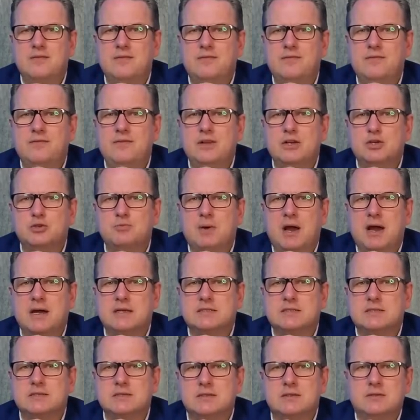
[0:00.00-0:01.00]
Viel
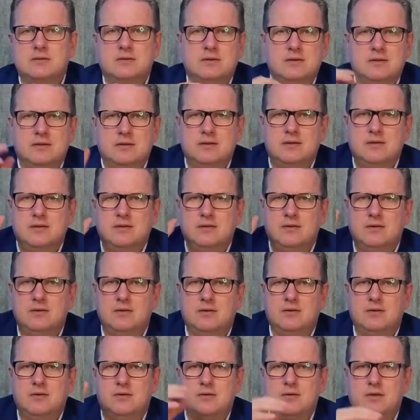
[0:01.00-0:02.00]
Spaß.
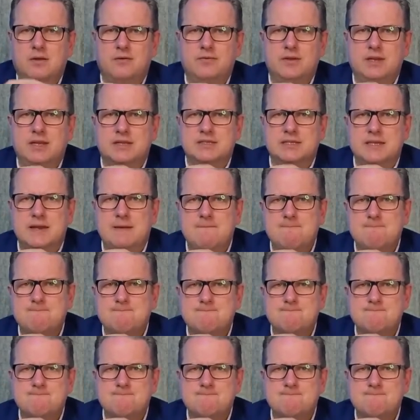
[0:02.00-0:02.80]
und auf Wiedersehen.